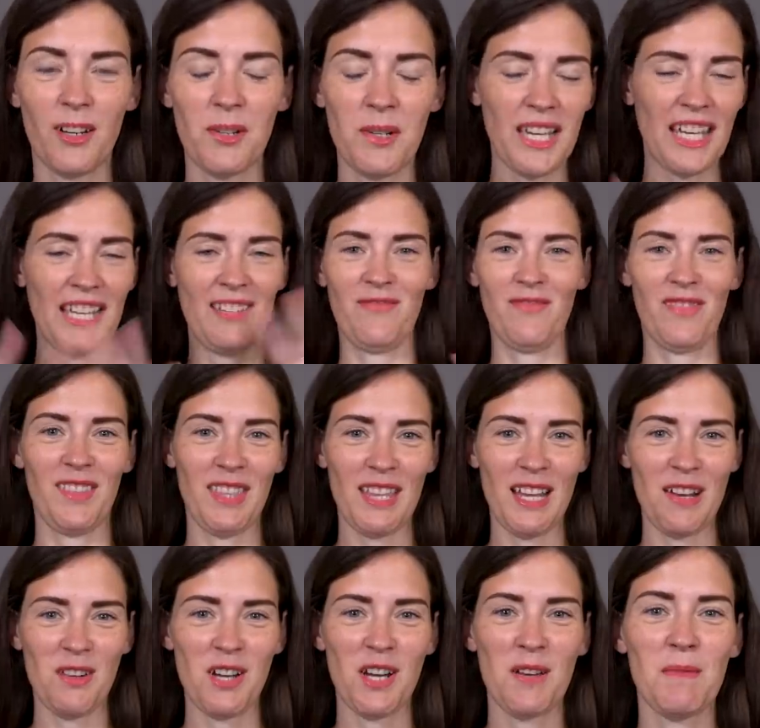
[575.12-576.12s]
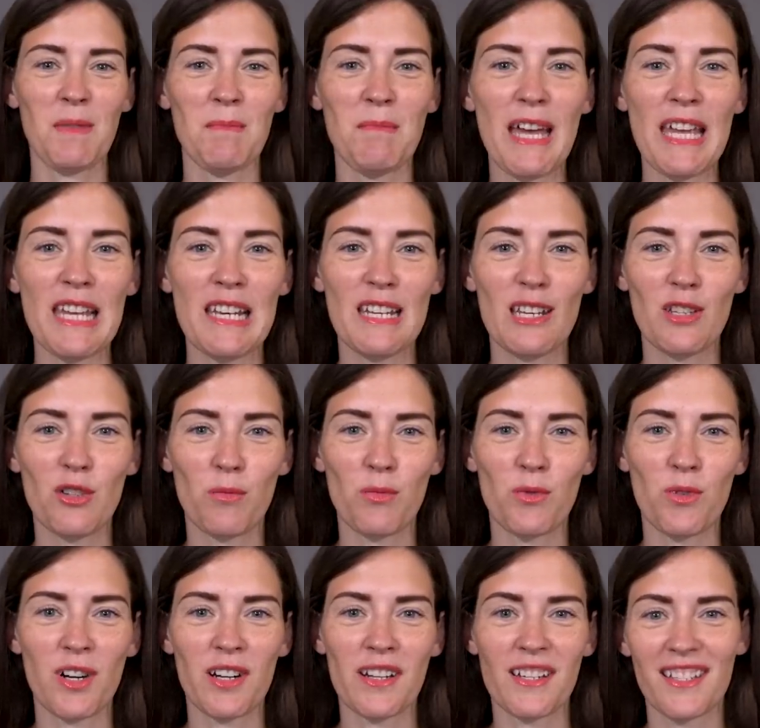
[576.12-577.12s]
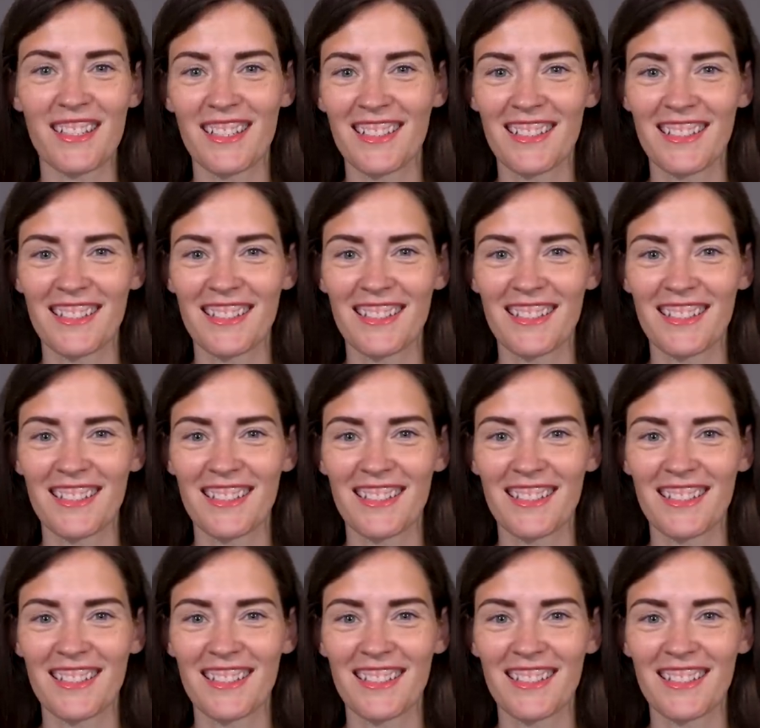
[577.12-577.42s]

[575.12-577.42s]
Okay, now comes my leaderboard.